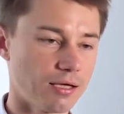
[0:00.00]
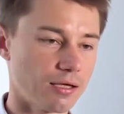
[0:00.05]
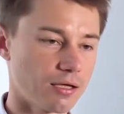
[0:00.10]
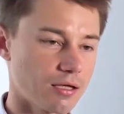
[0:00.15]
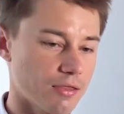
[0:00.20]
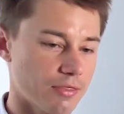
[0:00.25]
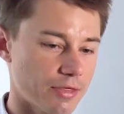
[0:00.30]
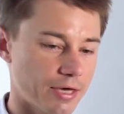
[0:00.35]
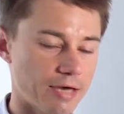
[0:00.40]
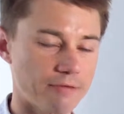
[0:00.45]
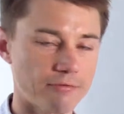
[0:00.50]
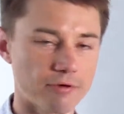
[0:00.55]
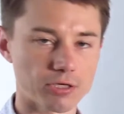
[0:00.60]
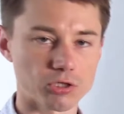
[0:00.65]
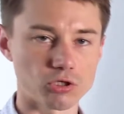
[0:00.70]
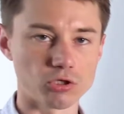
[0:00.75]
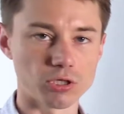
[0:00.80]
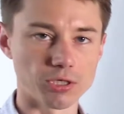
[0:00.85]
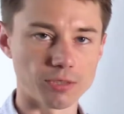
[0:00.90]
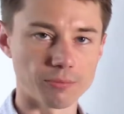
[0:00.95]
They have
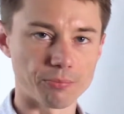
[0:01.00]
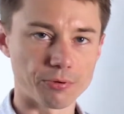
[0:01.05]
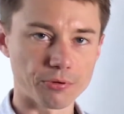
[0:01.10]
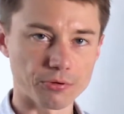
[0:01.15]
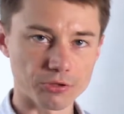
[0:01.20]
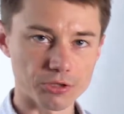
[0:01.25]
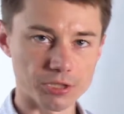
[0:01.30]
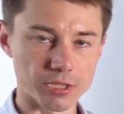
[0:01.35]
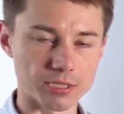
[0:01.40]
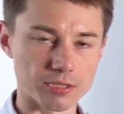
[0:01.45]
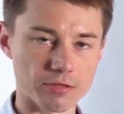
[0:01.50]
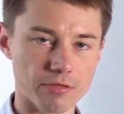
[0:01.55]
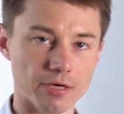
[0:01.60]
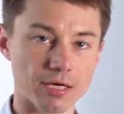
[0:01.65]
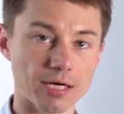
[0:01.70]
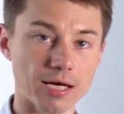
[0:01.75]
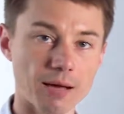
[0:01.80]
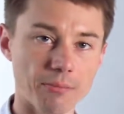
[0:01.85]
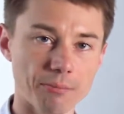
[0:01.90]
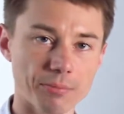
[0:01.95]
actually purchased the
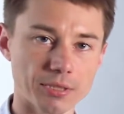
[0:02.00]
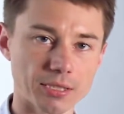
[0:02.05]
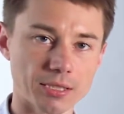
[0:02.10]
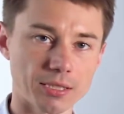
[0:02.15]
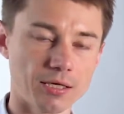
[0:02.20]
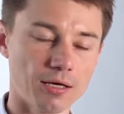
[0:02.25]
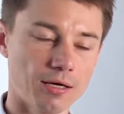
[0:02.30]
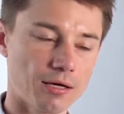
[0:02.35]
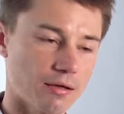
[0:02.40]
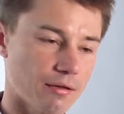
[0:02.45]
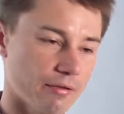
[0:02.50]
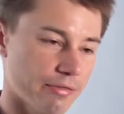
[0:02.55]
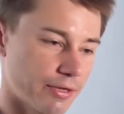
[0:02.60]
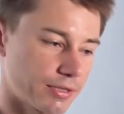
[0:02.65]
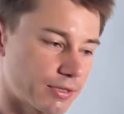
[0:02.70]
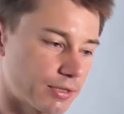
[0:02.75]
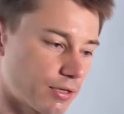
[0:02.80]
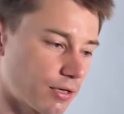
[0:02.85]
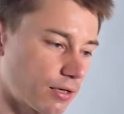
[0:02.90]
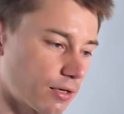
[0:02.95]
company that